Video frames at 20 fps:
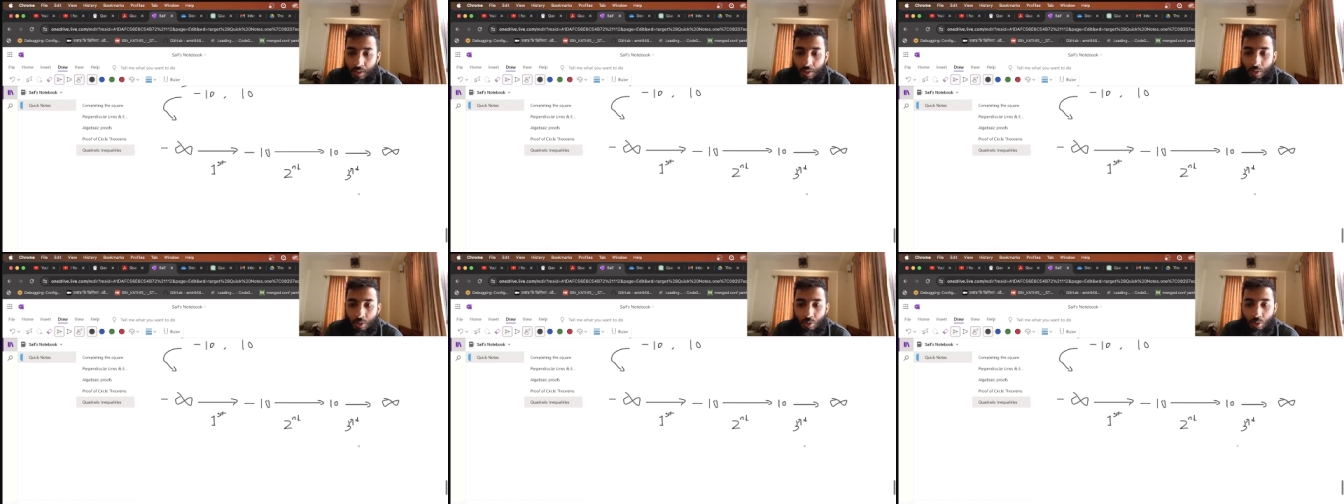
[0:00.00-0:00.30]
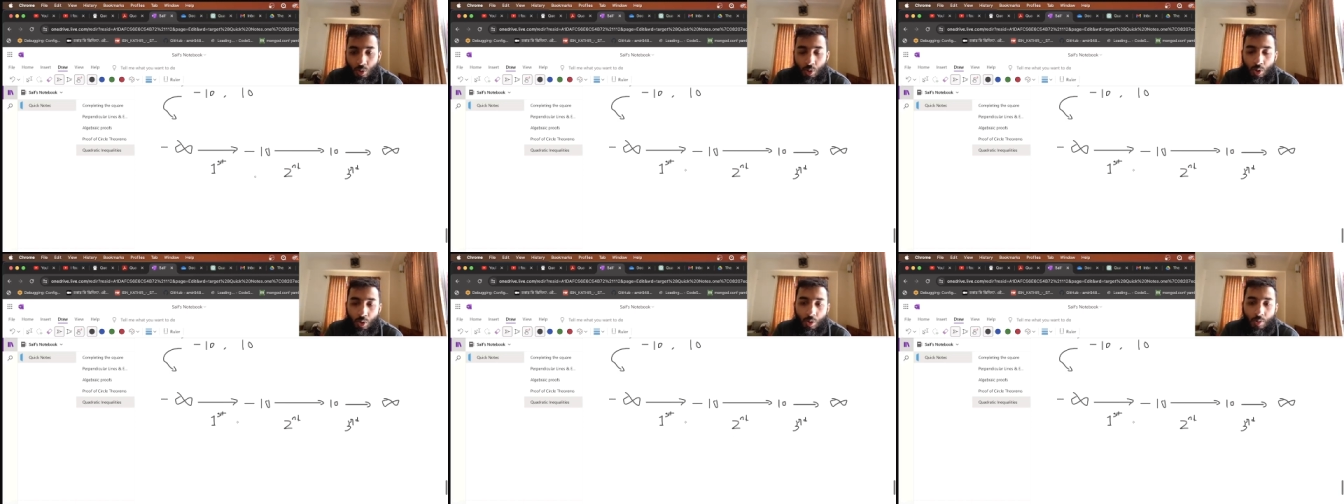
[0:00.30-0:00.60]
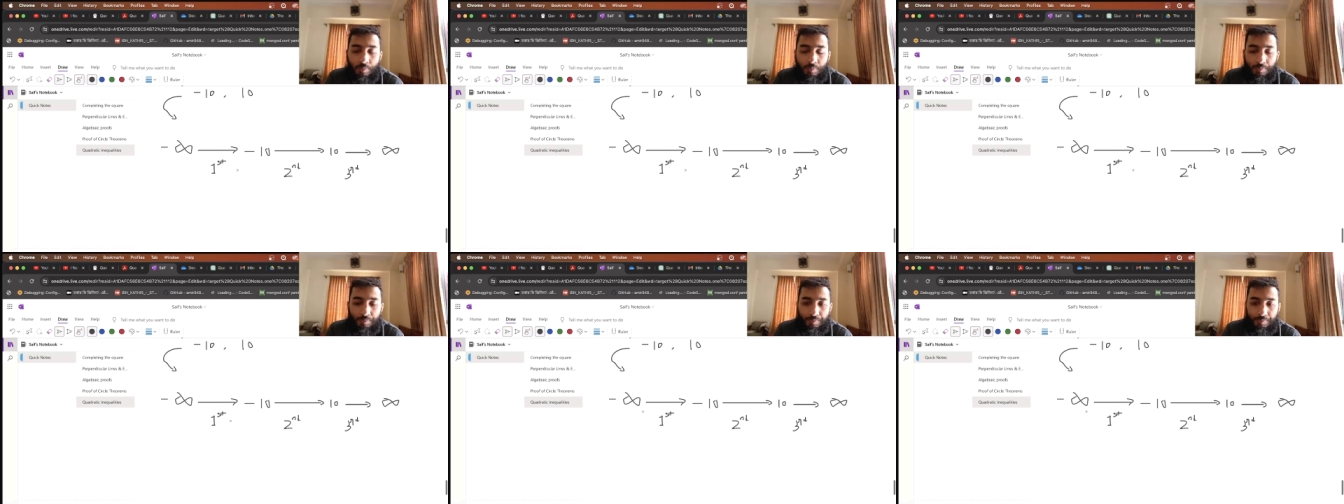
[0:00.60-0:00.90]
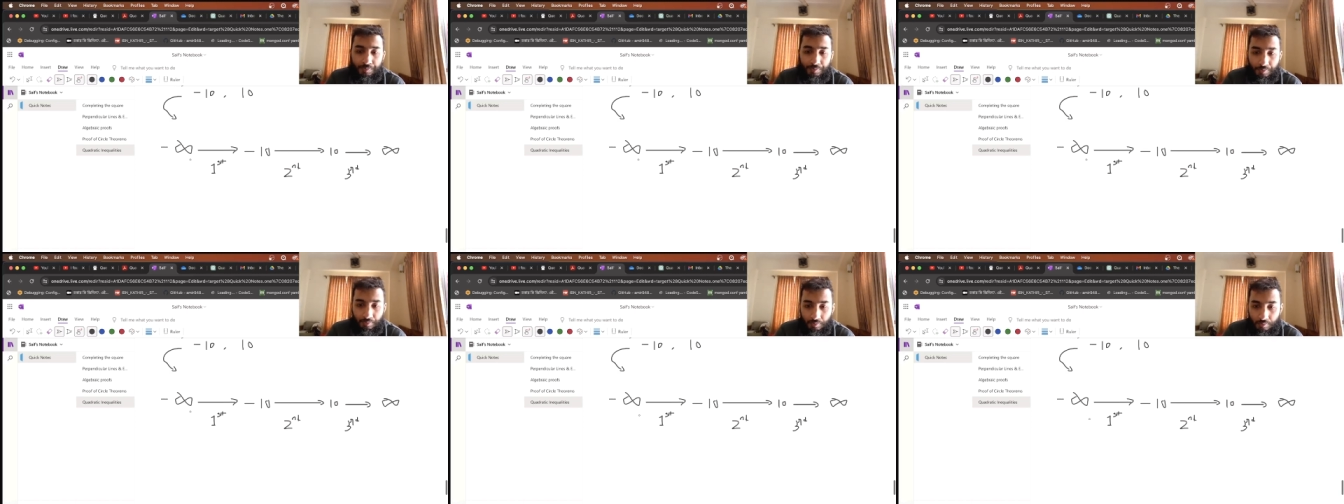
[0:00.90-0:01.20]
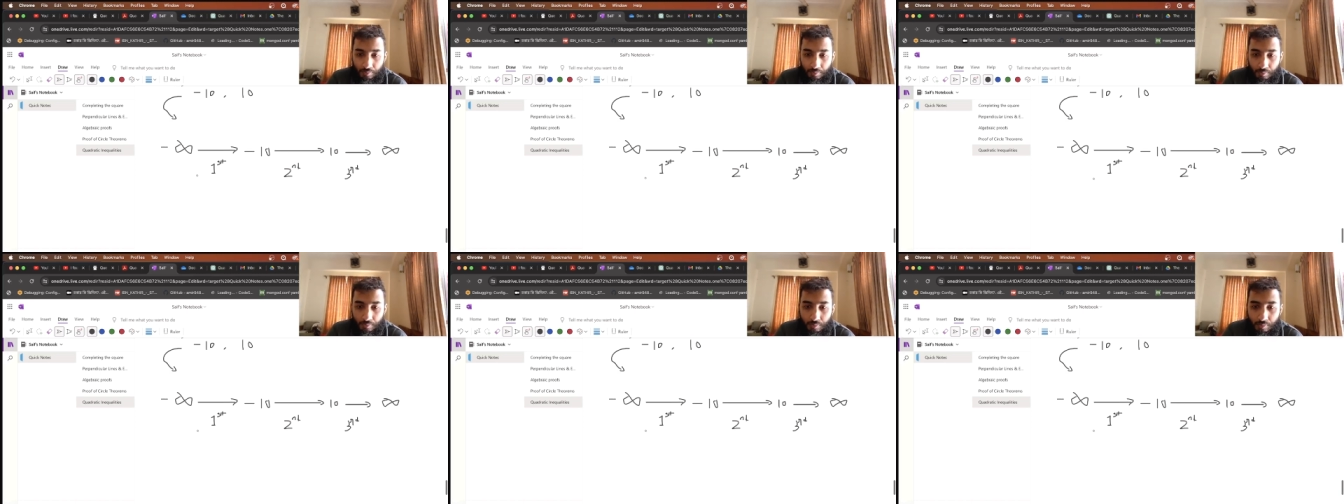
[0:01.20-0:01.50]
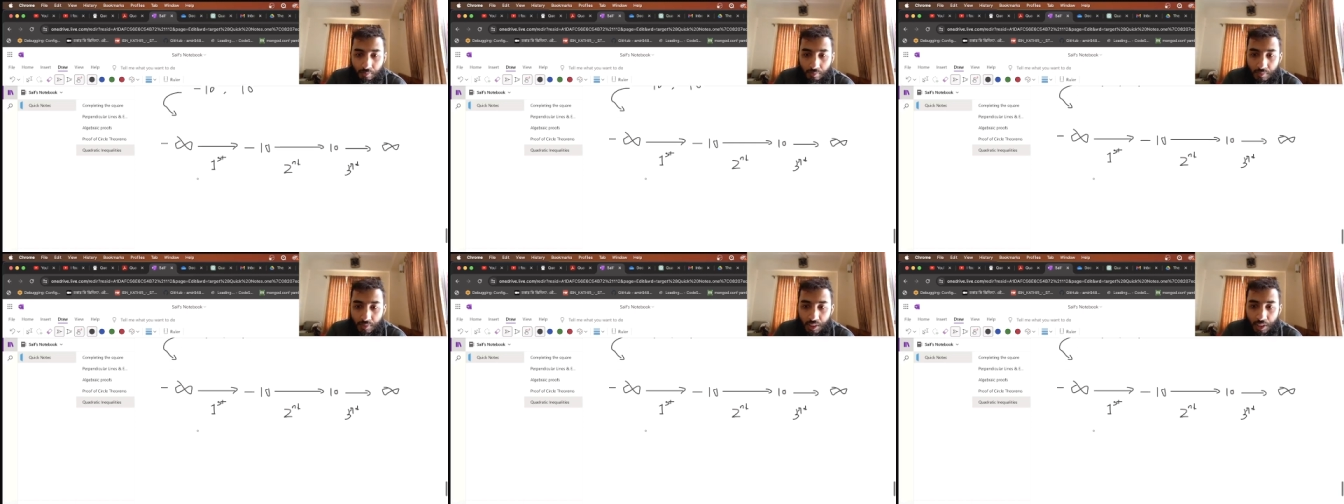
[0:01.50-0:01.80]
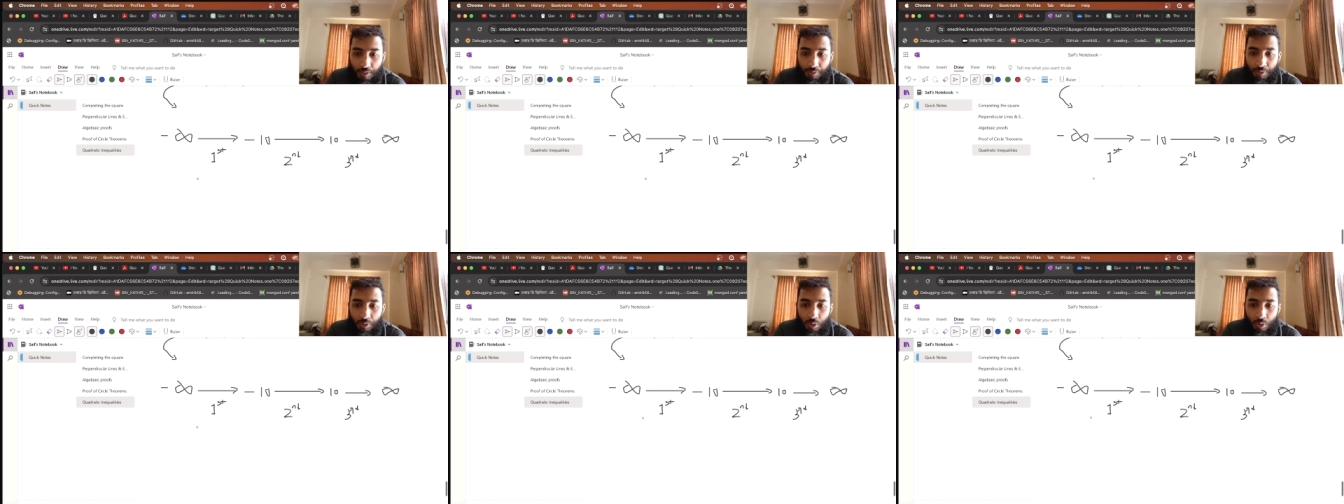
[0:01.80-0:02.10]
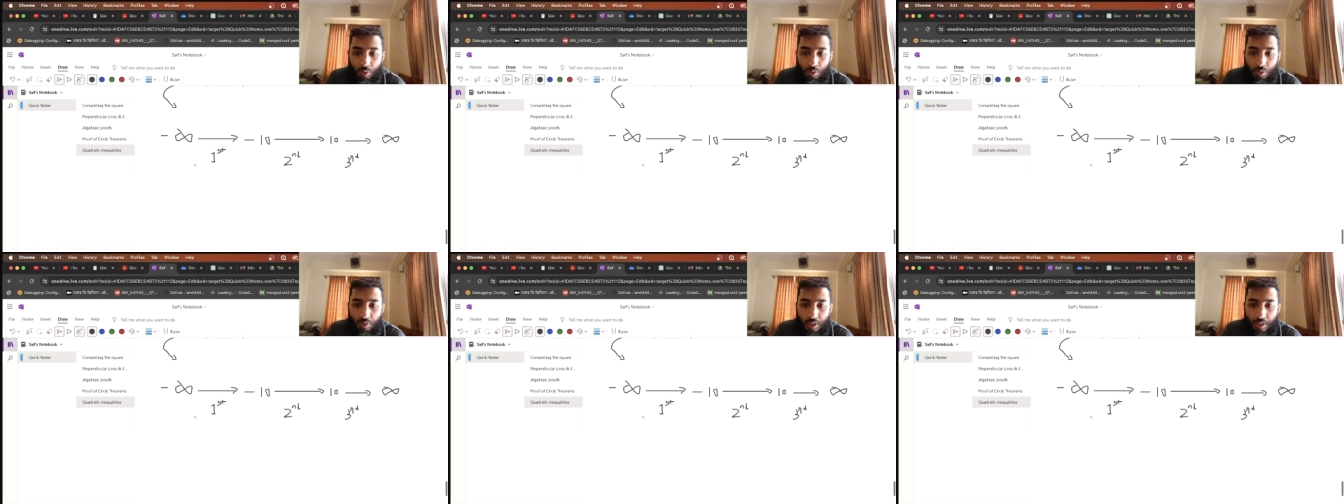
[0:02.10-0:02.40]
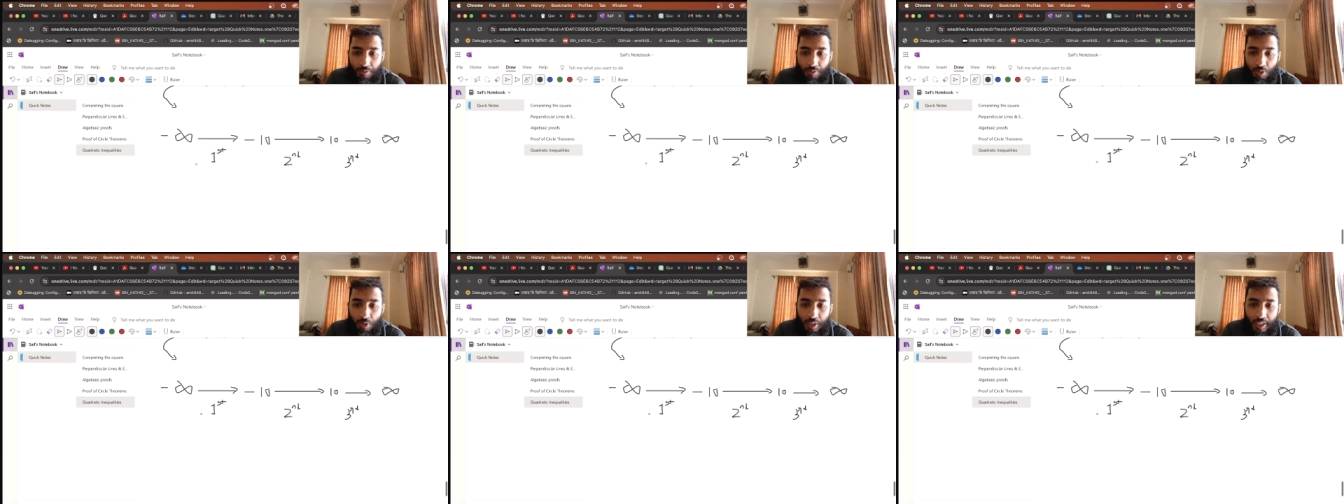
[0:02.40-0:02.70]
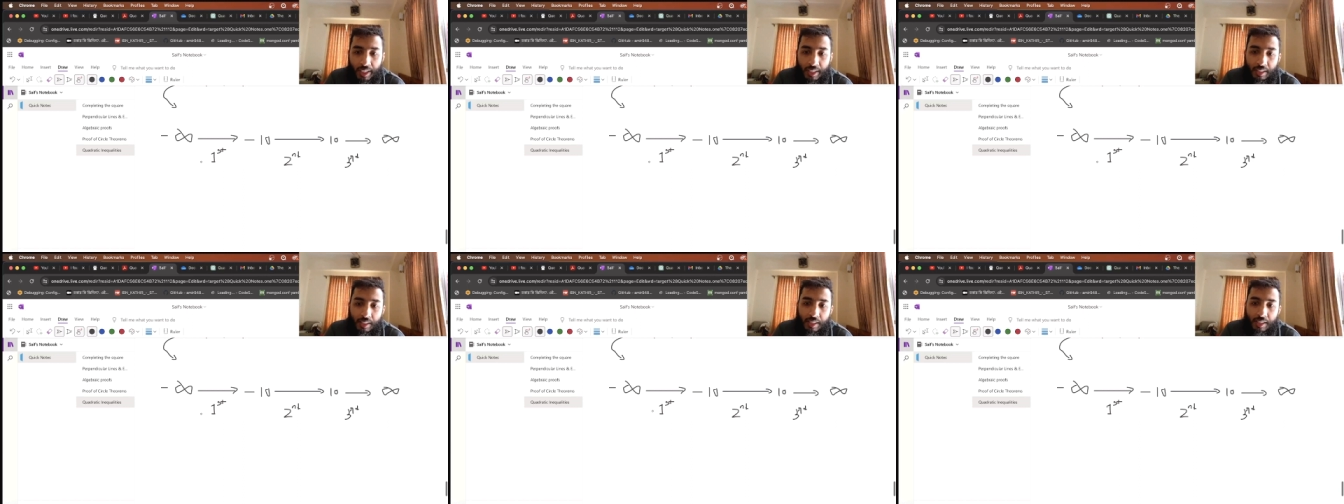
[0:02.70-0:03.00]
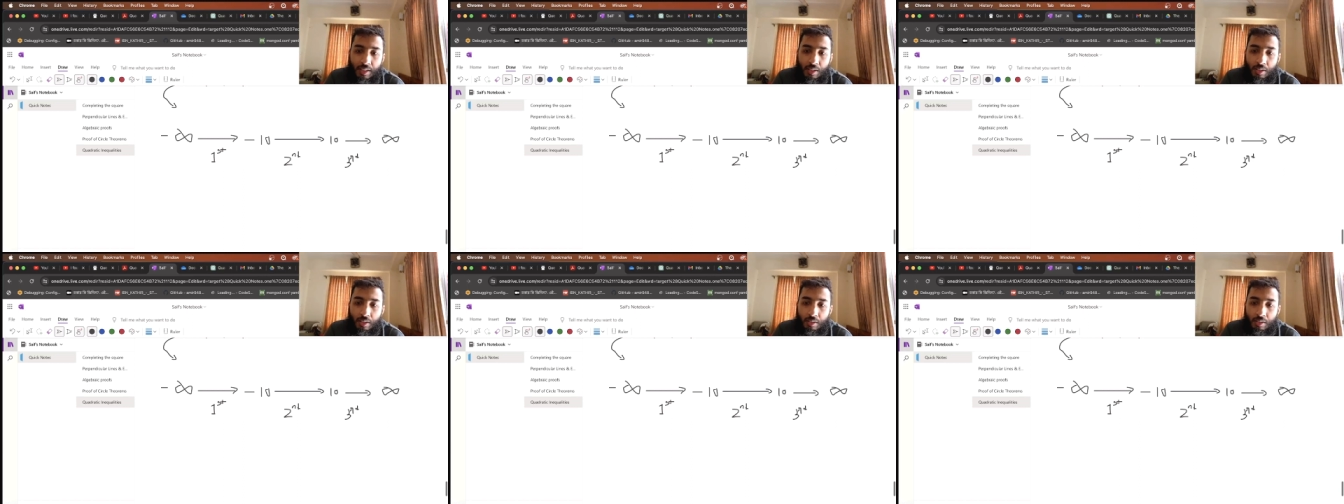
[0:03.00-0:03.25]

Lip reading: So if you take